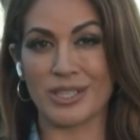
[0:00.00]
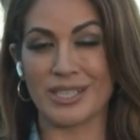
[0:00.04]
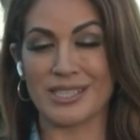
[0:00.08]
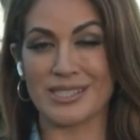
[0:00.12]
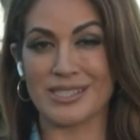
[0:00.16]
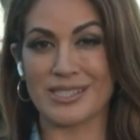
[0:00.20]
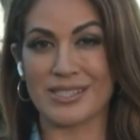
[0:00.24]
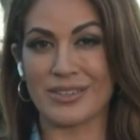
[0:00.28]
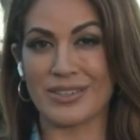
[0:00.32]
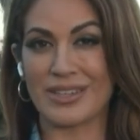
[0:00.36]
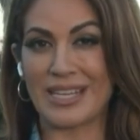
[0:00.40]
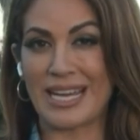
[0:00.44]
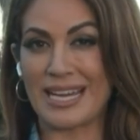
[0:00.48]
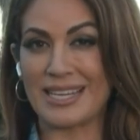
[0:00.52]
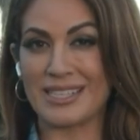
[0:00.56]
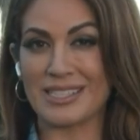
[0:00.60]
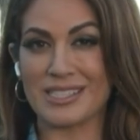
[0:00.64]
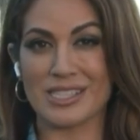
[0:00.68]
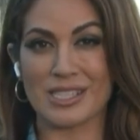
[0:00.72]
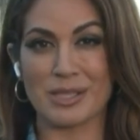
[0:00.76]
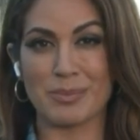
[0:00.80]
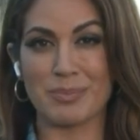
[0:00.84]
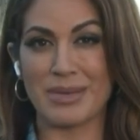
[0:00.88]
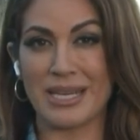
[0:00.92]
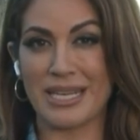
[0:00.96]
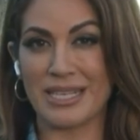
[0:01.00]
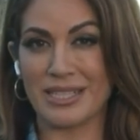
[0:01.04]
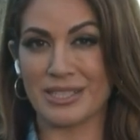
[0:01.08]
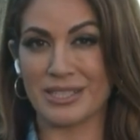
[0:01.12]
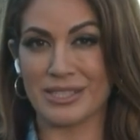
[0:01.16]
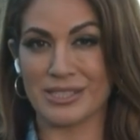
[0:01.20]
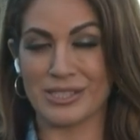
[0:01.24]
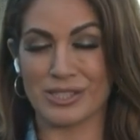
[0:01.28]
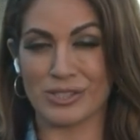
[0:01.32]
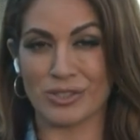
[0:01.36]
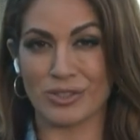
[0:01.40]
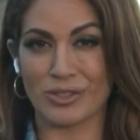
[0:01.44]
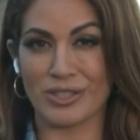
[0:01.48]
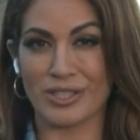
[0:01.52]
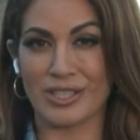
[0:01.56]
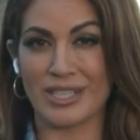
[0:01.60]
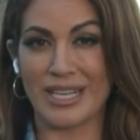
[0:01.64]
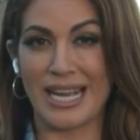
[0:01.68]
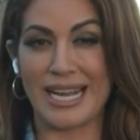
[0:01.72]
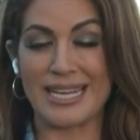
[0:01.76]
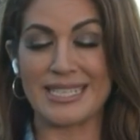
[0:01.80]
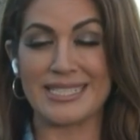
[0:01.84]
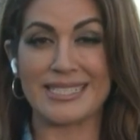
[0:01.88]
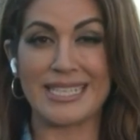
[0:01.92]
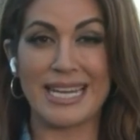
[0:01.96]
and so that is the main concern:
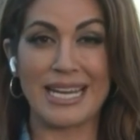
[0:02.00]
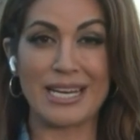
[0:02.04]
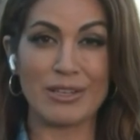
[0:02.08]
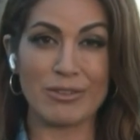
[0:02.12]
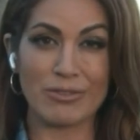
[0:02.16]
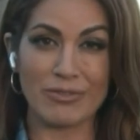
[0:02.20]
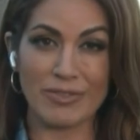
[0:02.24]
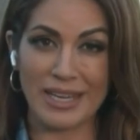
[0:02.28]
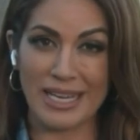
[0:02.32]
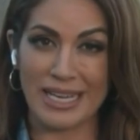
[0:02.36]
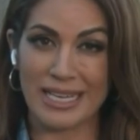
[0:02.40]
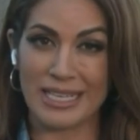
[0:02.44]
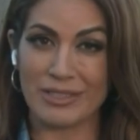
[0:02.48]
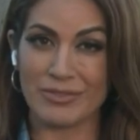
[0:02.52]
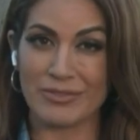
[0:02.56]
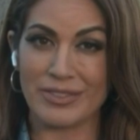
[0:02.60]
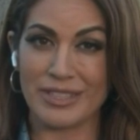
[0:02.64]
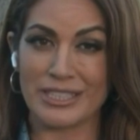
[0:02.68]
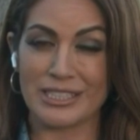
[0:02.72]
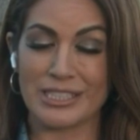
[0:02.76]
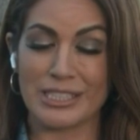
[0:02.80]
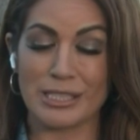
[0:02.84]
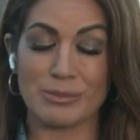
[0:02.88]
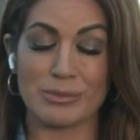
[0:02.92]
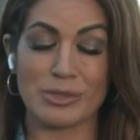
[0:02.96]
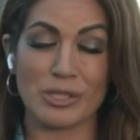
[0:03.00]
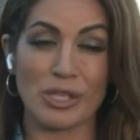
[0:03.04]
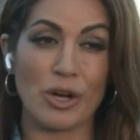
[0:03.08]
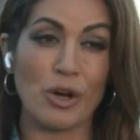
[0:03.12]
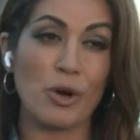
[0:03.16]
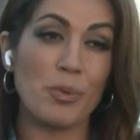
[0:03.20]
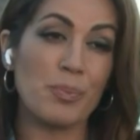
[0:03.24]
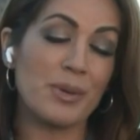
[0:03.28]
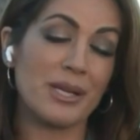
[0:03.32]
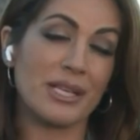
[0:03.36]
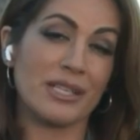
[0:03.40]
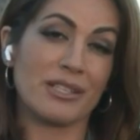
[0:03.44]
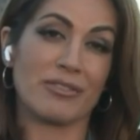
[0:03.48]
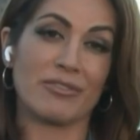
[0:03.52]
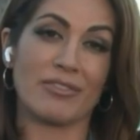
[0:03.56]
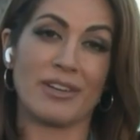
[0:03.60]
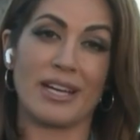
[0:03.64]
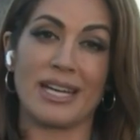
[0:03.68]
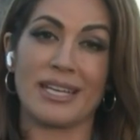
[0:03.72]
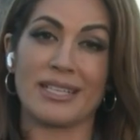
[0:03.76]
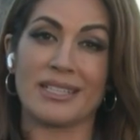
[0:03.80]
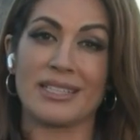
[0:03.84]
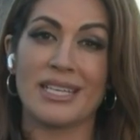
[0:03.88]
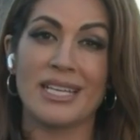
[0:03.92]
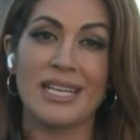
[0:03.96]
identifying victims, hoping to
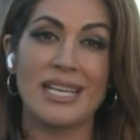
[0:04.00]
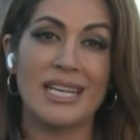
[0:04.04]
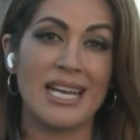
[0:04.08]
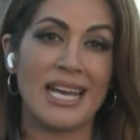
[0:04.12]
find